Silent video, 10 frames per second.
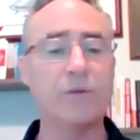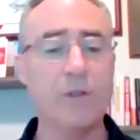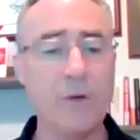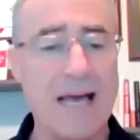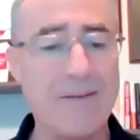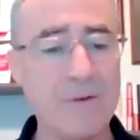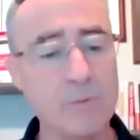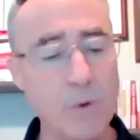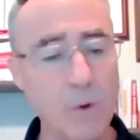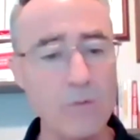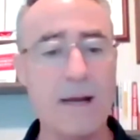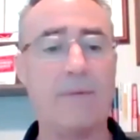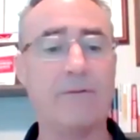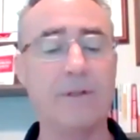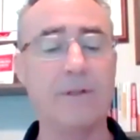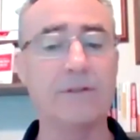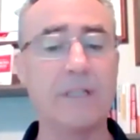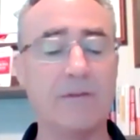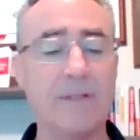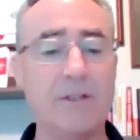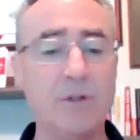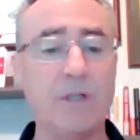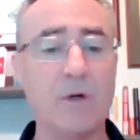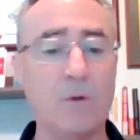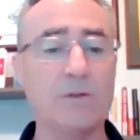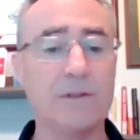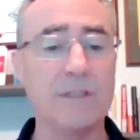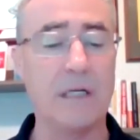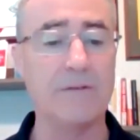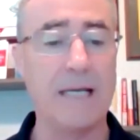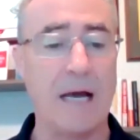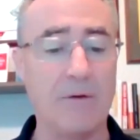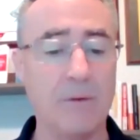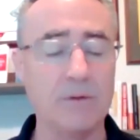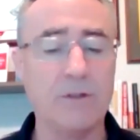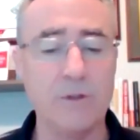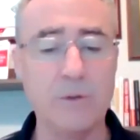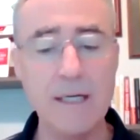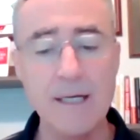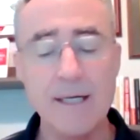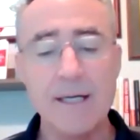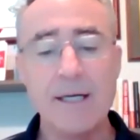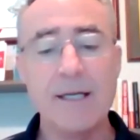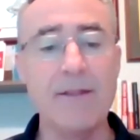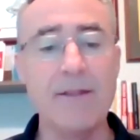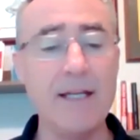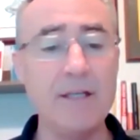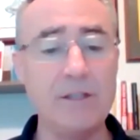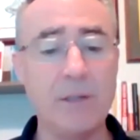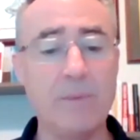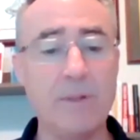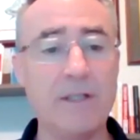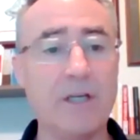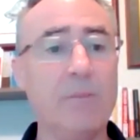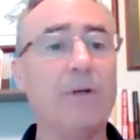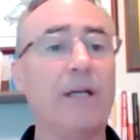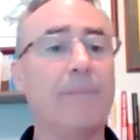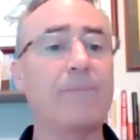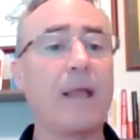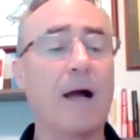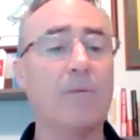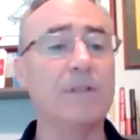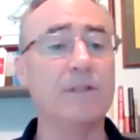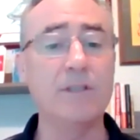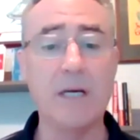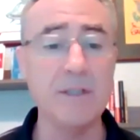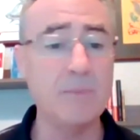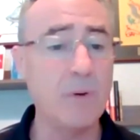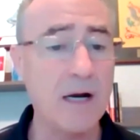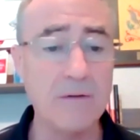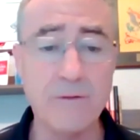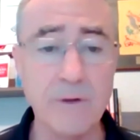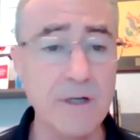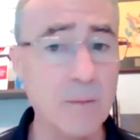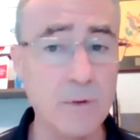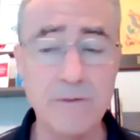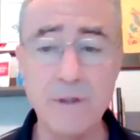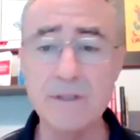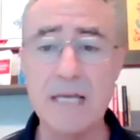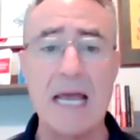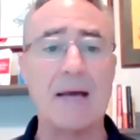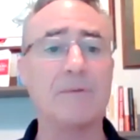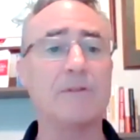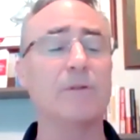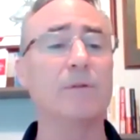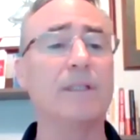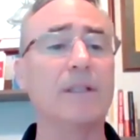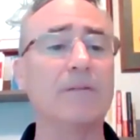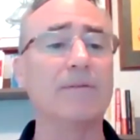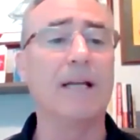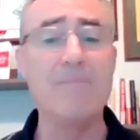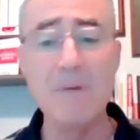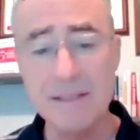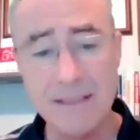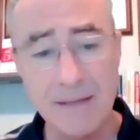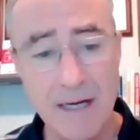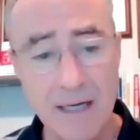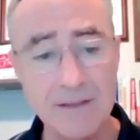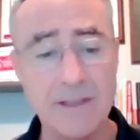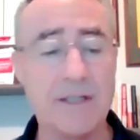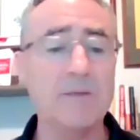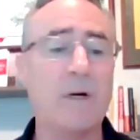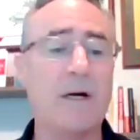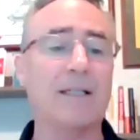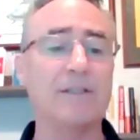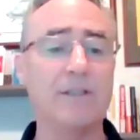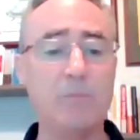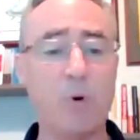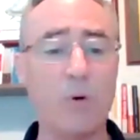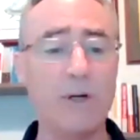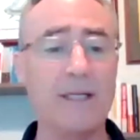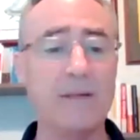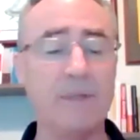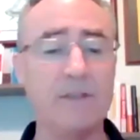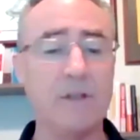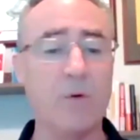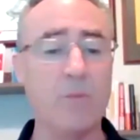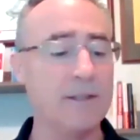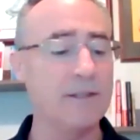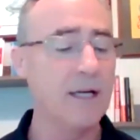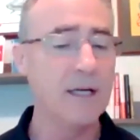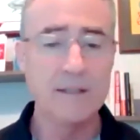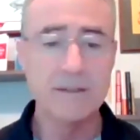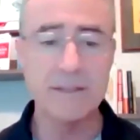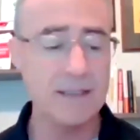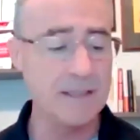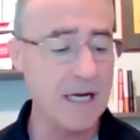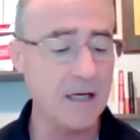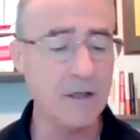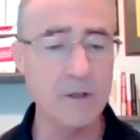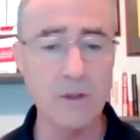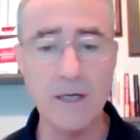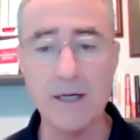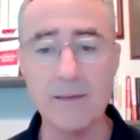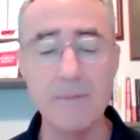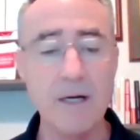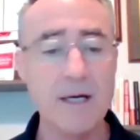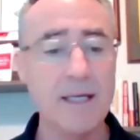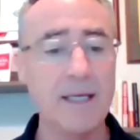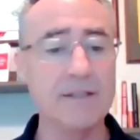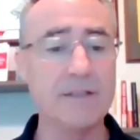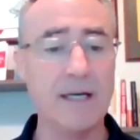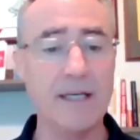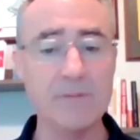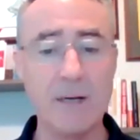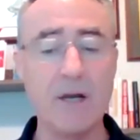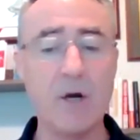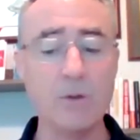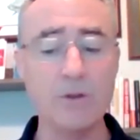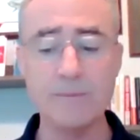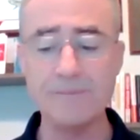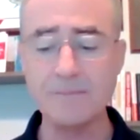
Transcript: you have a roadmap for yourself that you can hold yourself accountable to. And then you jump into the community. I was in Sherry's pod for a number of years, absolutely loved it. I missed it. I'm not in Sherry's pod because she poured into me so much. Santiago is my coach,